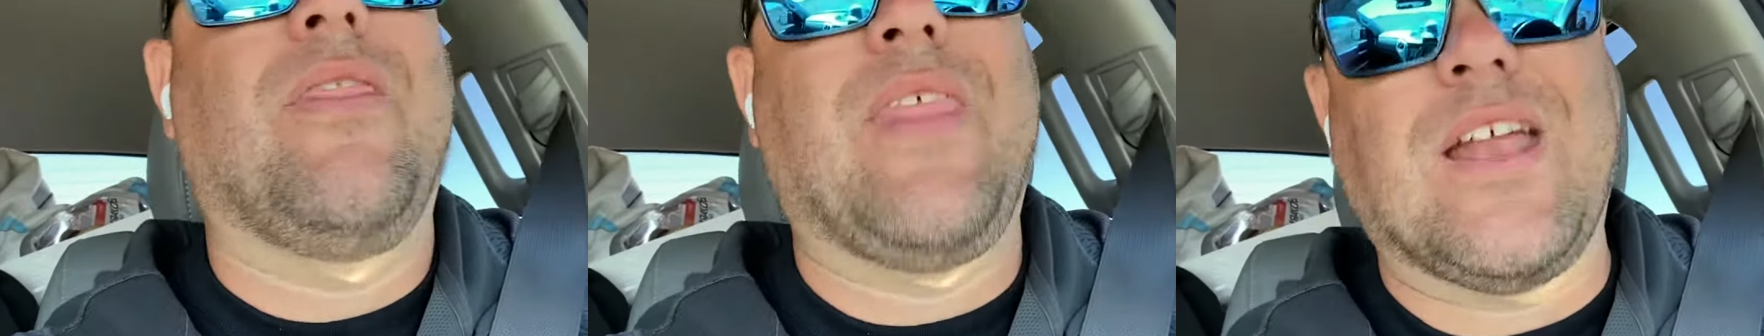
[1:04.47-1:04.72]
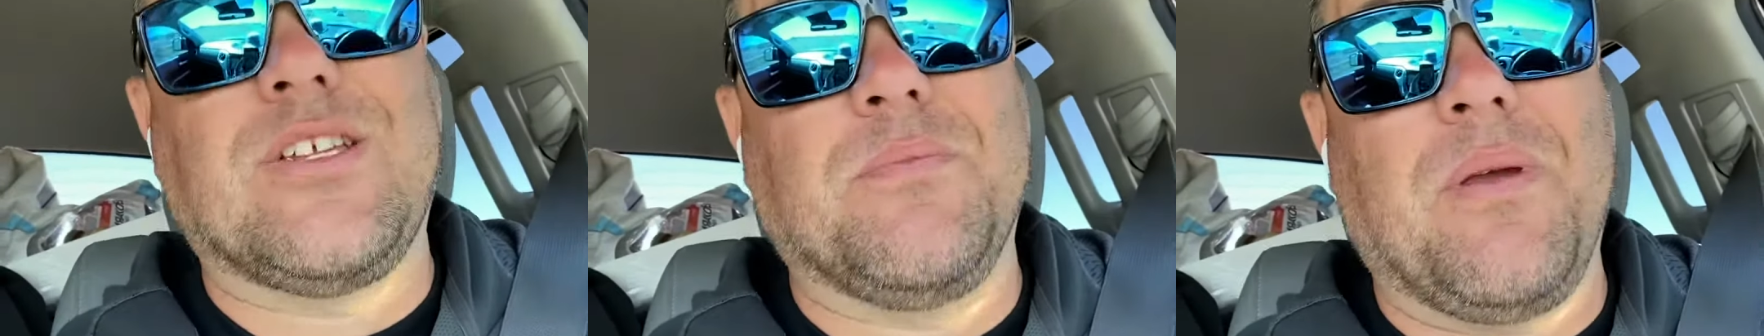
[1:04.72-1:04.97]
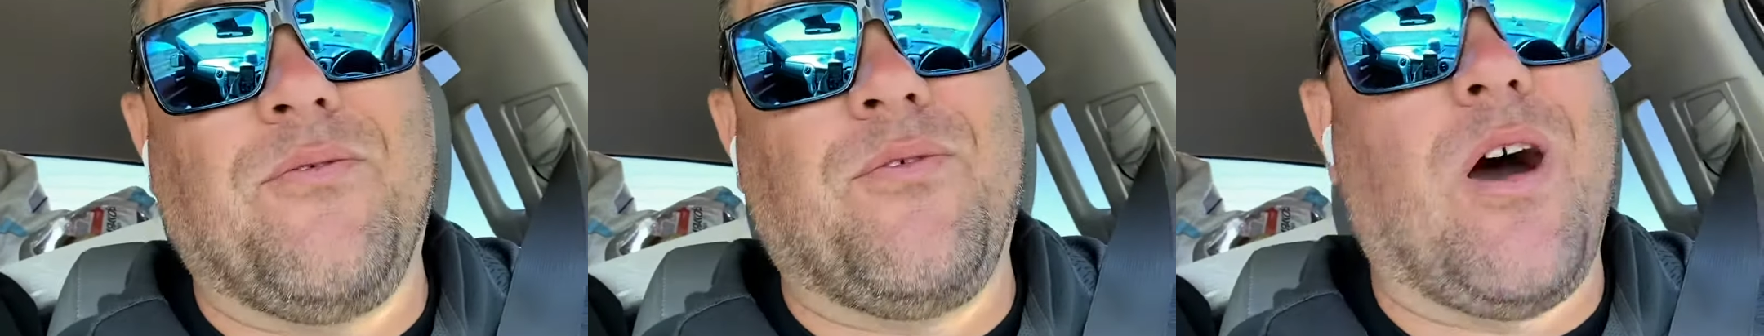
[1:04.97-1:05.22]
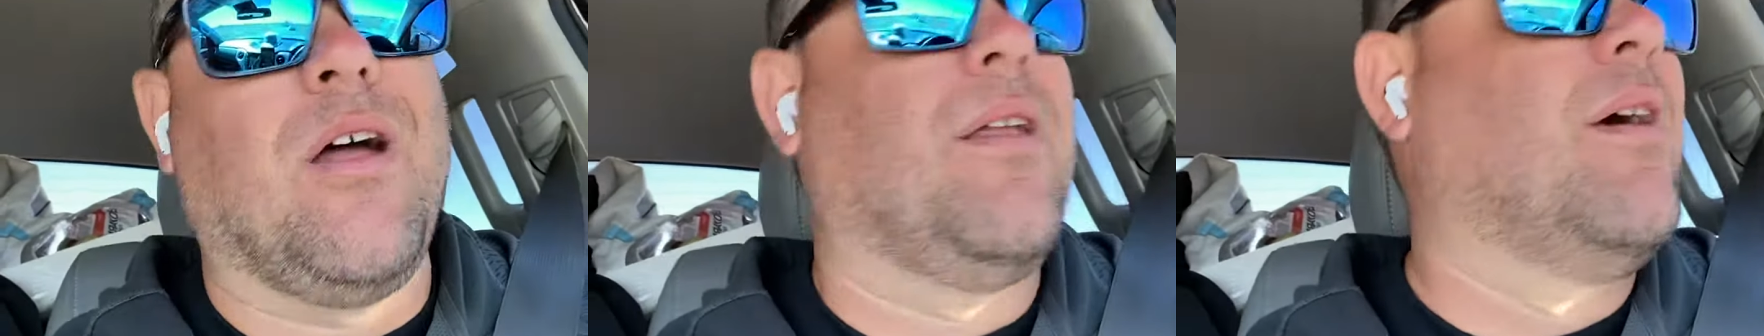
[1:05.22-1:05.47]
That should be
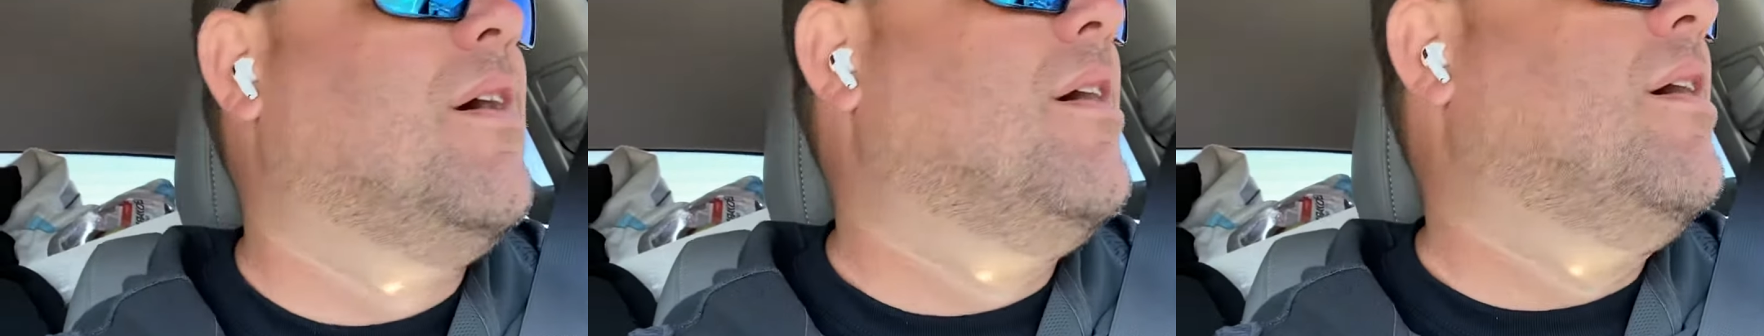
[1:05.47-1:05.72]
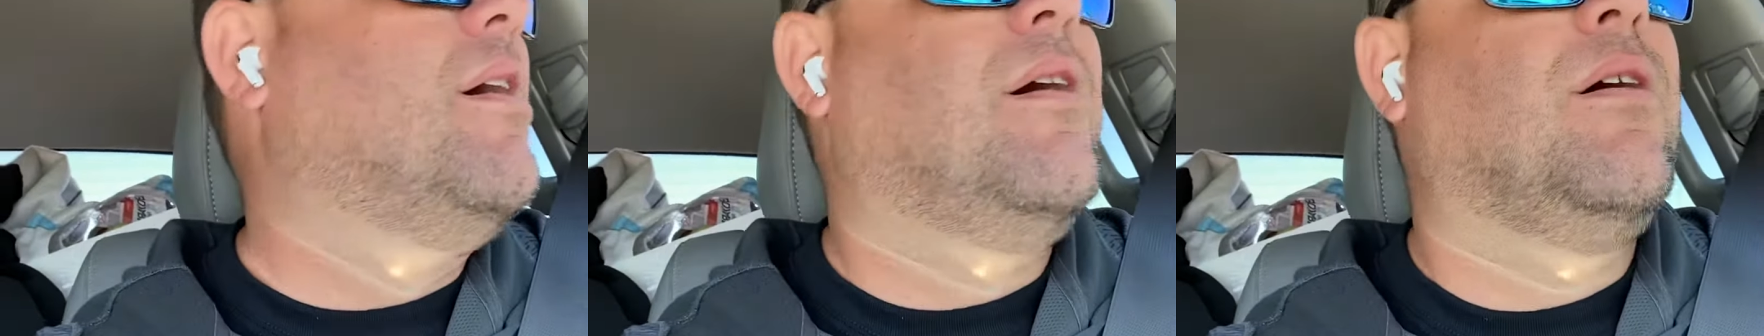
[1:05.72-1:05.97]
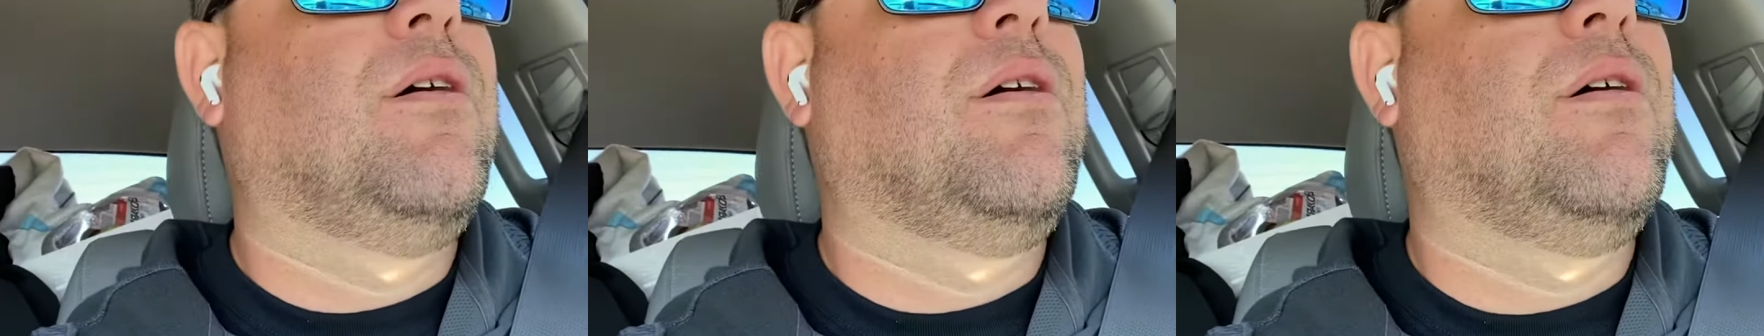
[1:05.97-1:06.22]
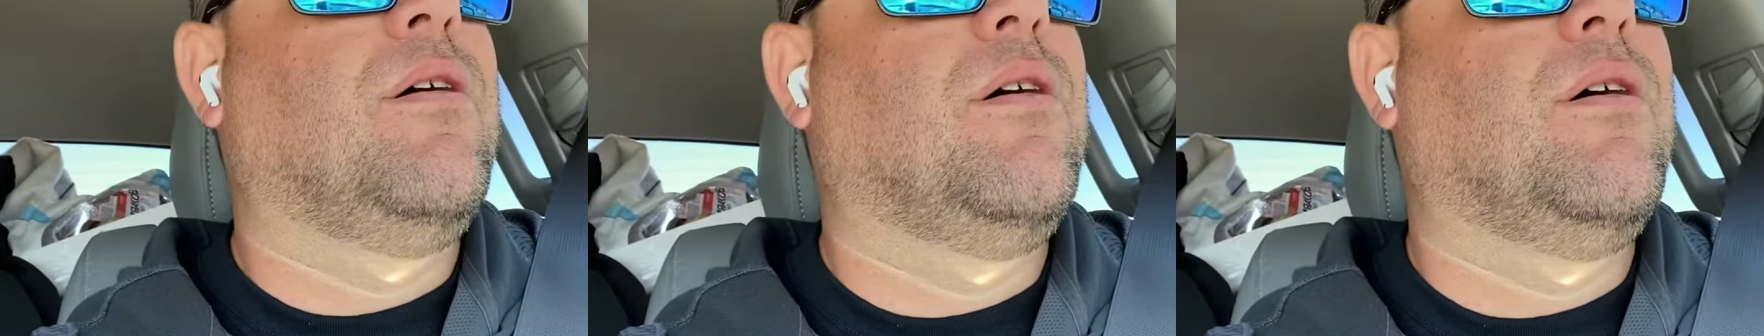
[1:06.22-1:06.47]
fun.
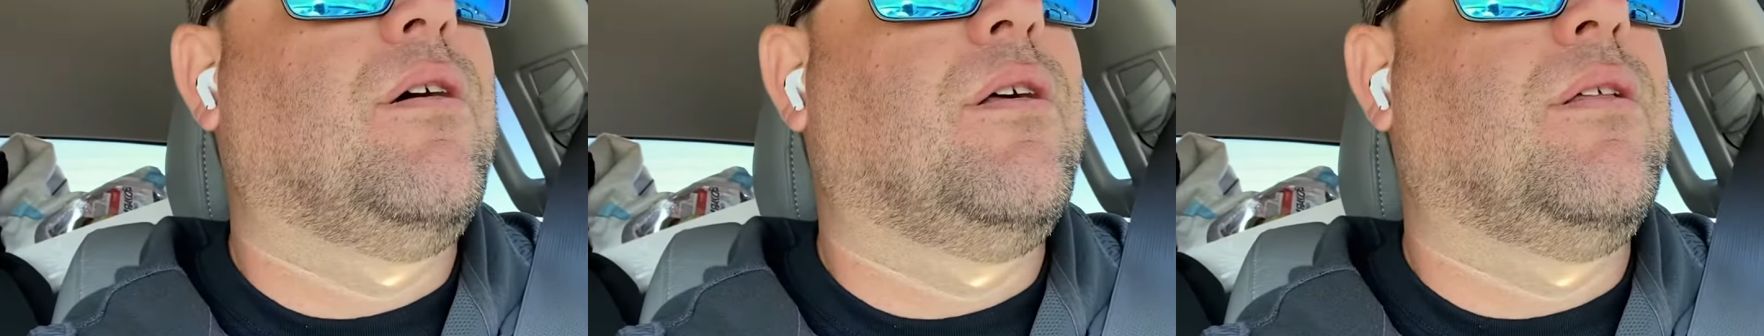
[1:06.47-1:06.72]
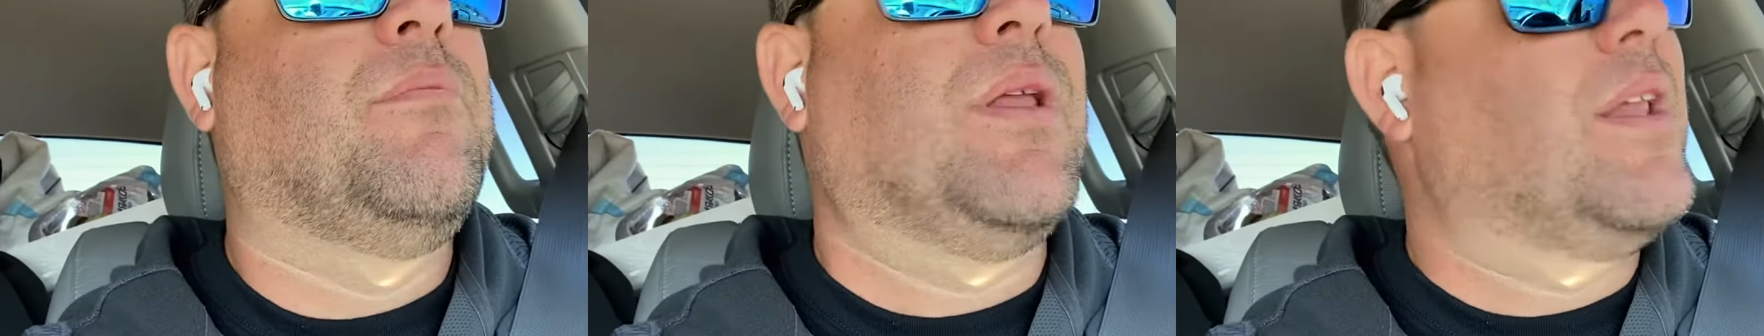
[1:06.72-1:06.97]
But